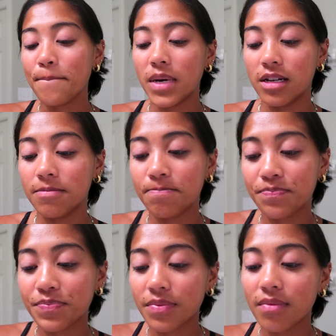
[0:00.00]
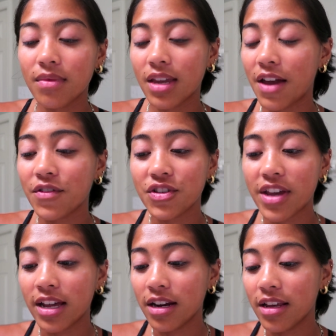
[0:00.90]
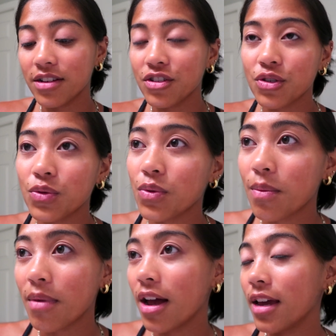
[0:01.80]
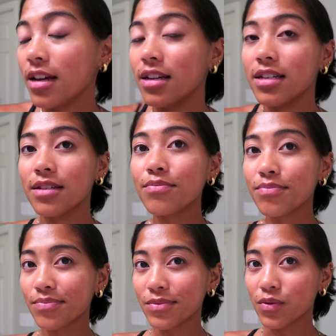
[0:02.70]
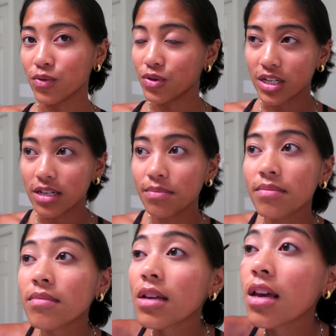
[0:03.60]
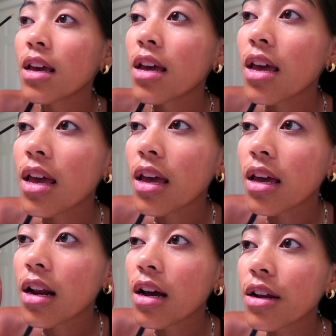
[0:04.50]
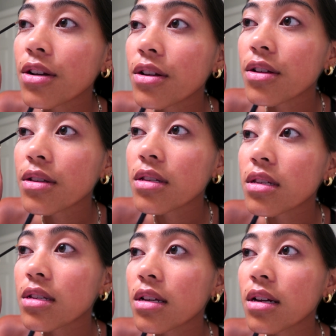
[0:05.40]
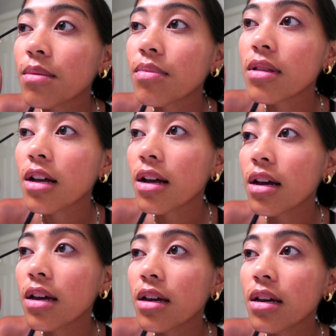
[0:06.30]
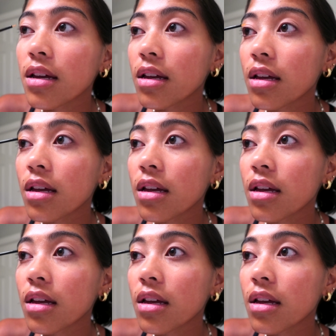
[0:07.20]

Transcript: but I've just added it into my routine, and I just apply